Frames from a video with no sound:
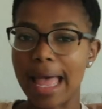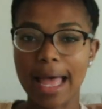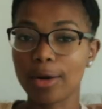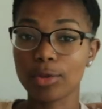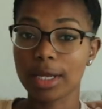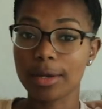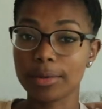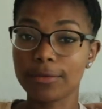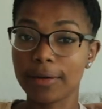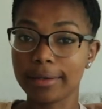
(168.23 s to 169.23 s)
I don't think it
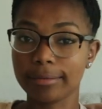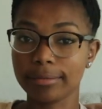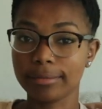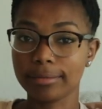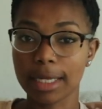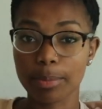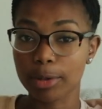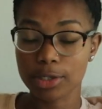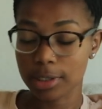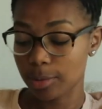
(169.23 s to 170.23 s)
was fun. It
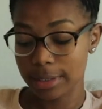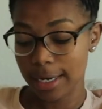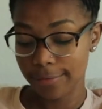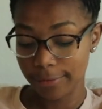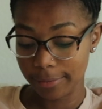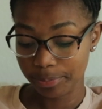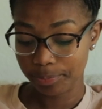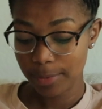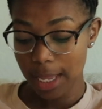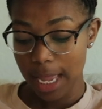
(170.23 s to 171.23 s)
personally was not fun.
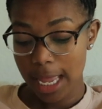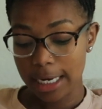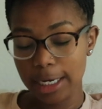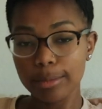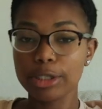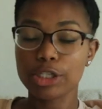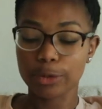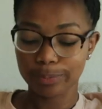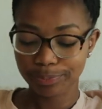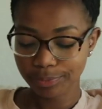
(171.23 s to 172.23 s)
Number
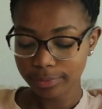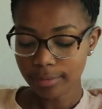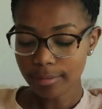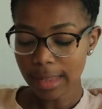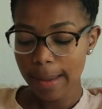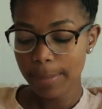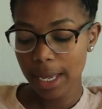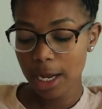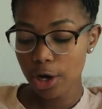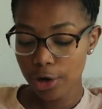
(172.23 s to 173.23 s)
2,
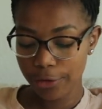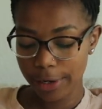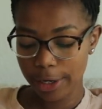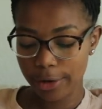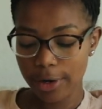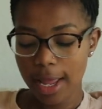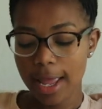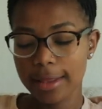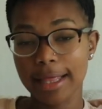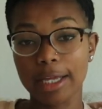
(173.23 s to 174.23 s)
pick the career
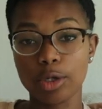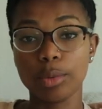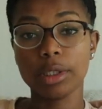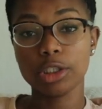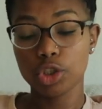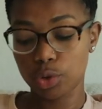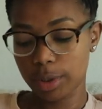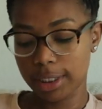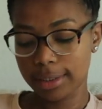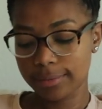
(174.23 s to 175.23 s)
that you will
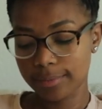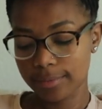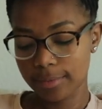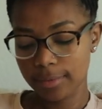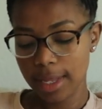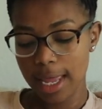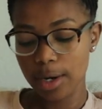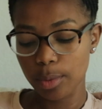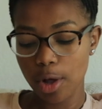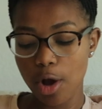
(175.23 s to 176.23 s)
enjoy, and
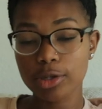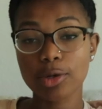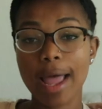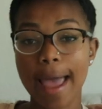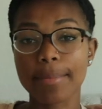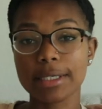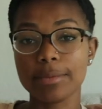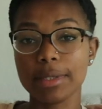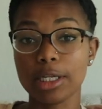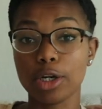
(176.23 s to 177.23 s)
it will also happen to
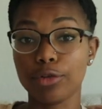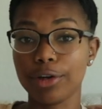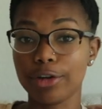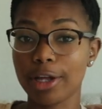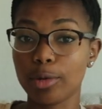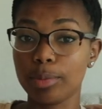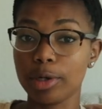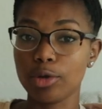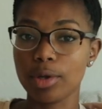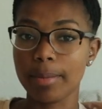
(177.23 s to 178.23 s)
be the career that will
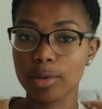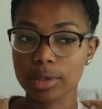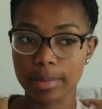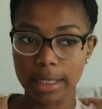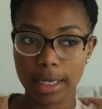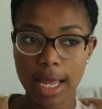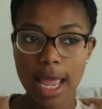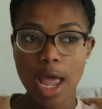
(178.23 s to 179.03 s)
bring you the most money.